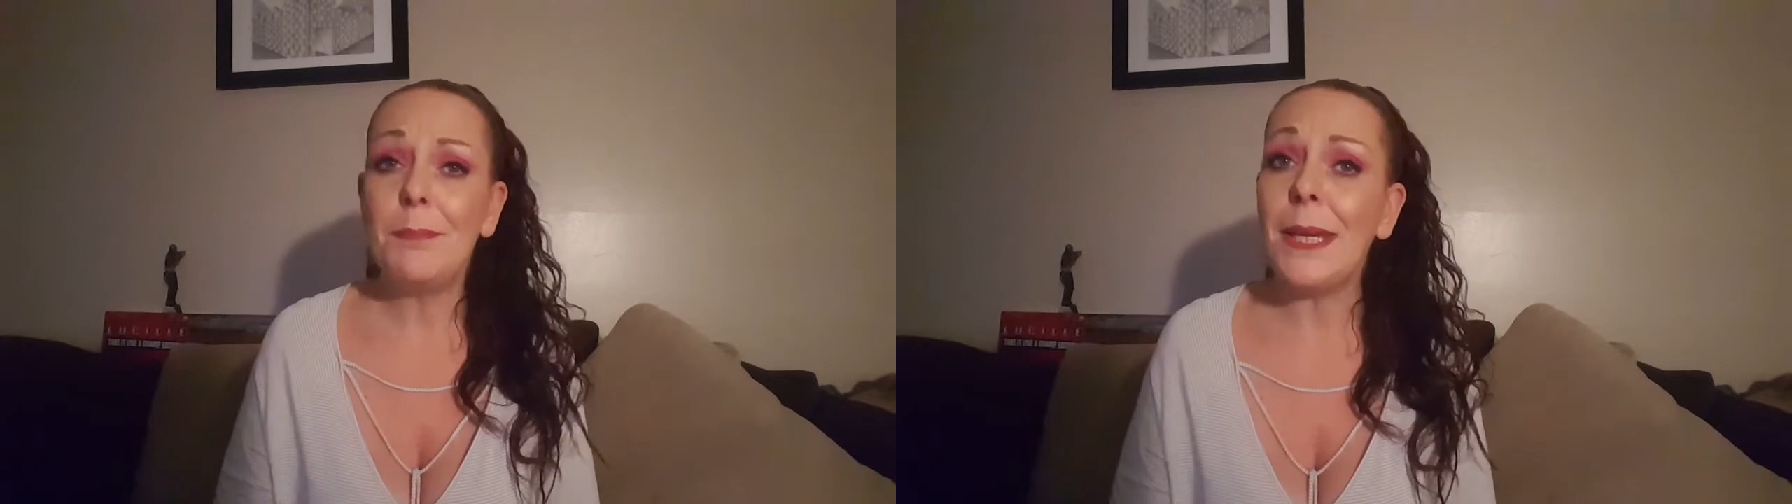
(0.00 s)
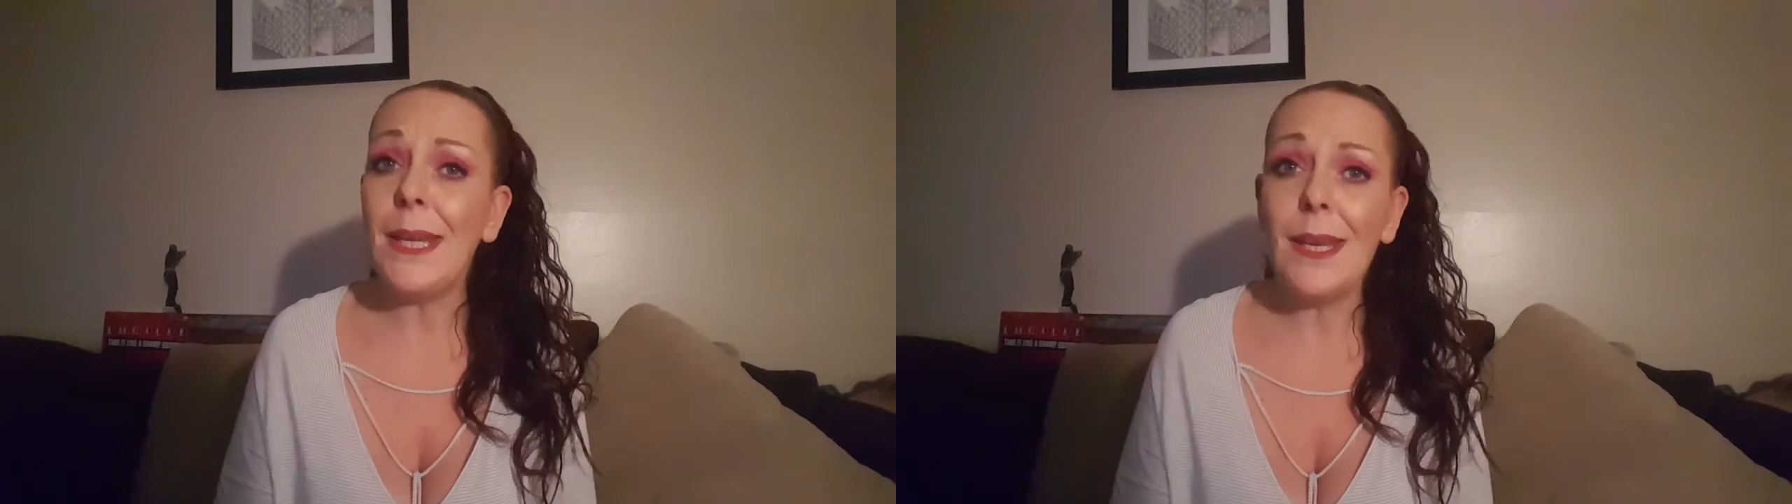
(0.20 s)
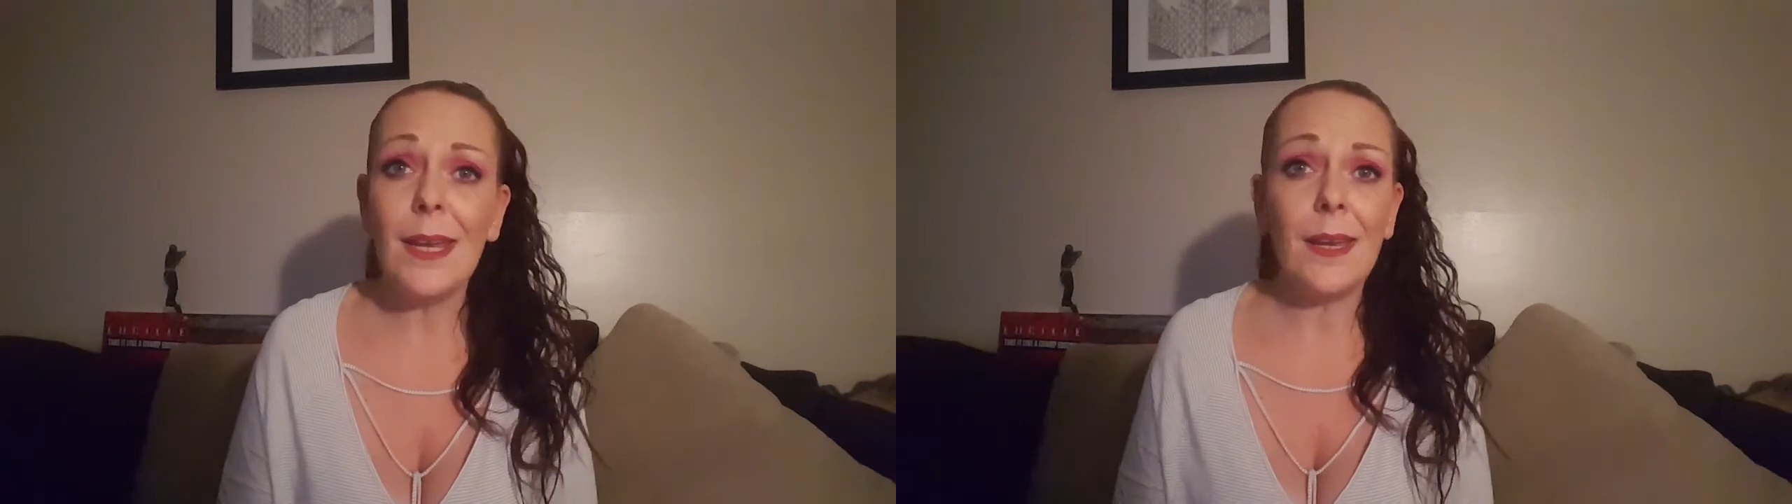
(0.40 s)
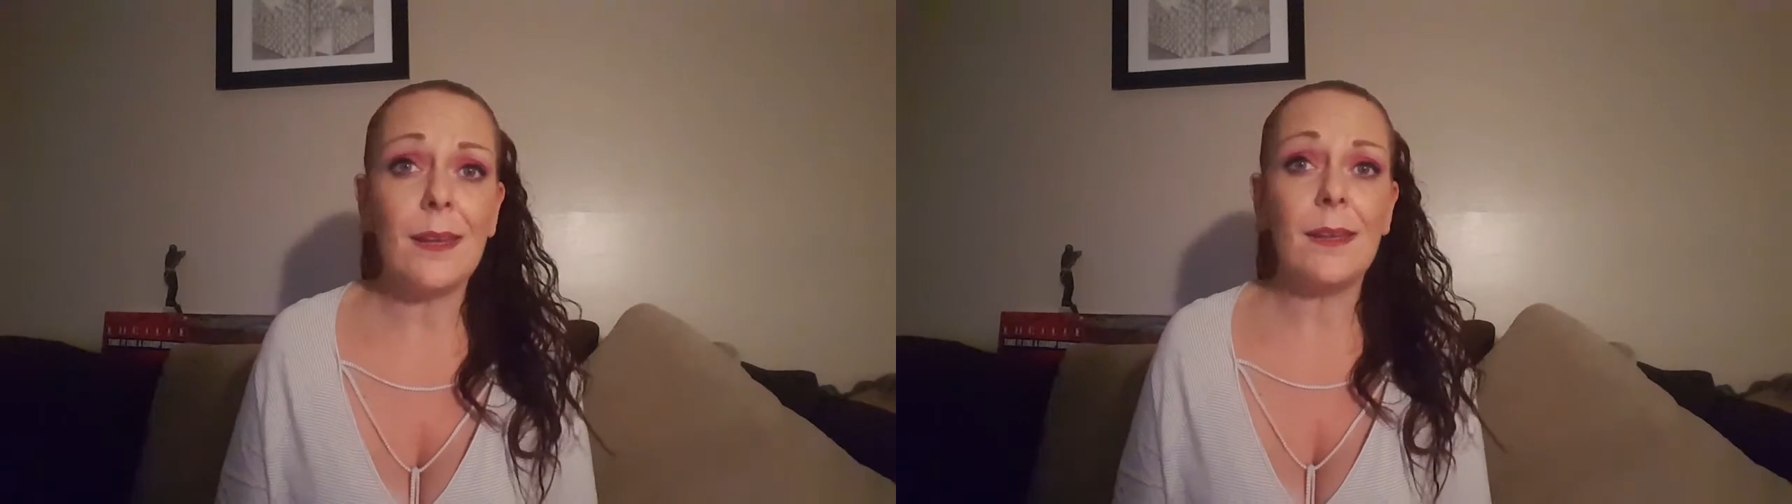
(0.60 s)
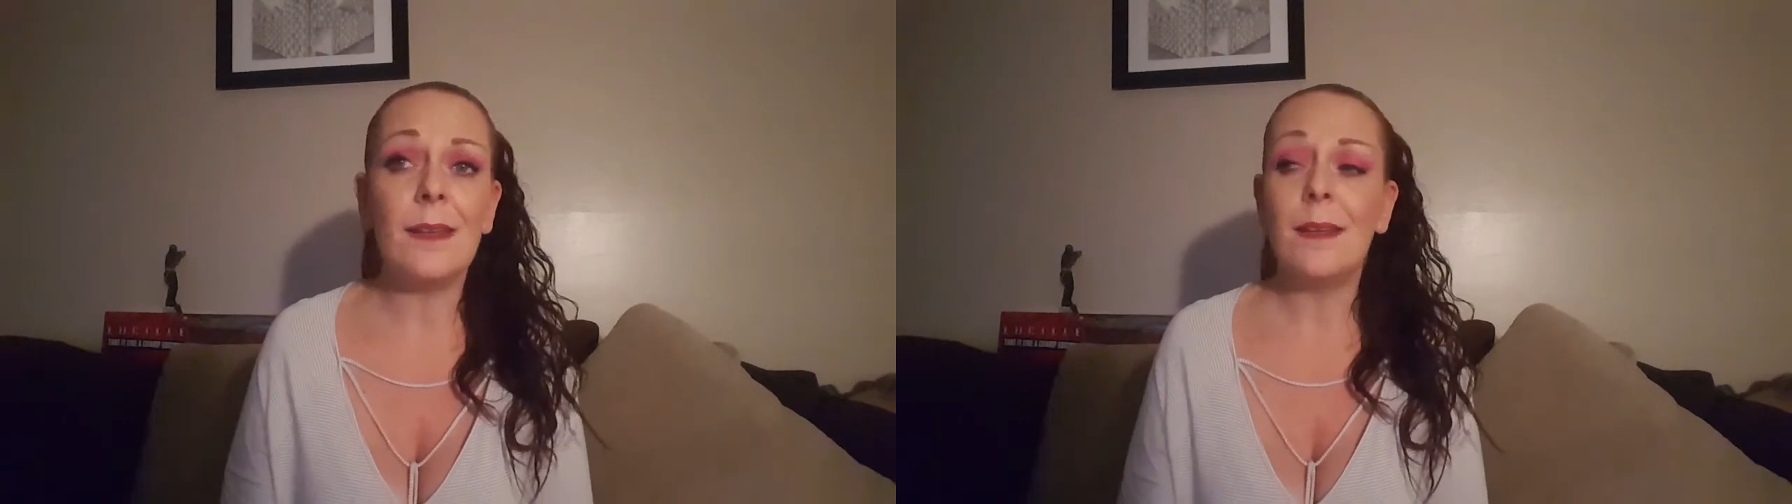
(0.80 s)

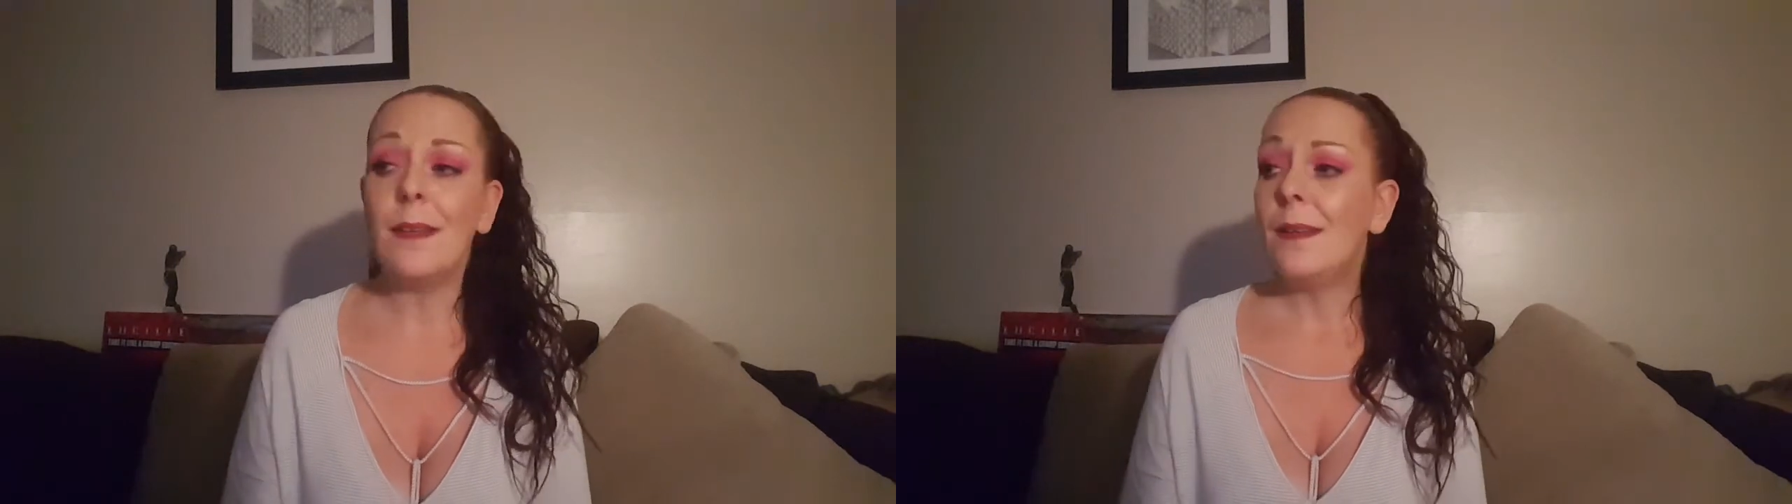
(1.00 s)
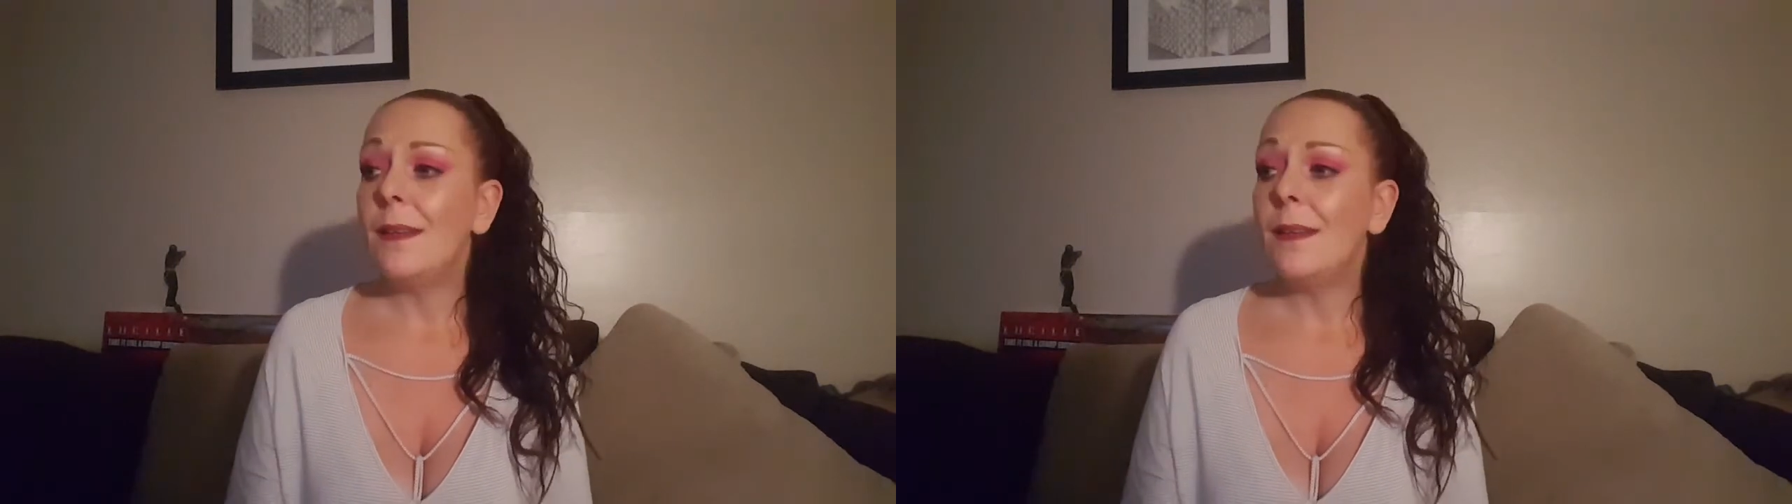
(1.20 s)
beaten,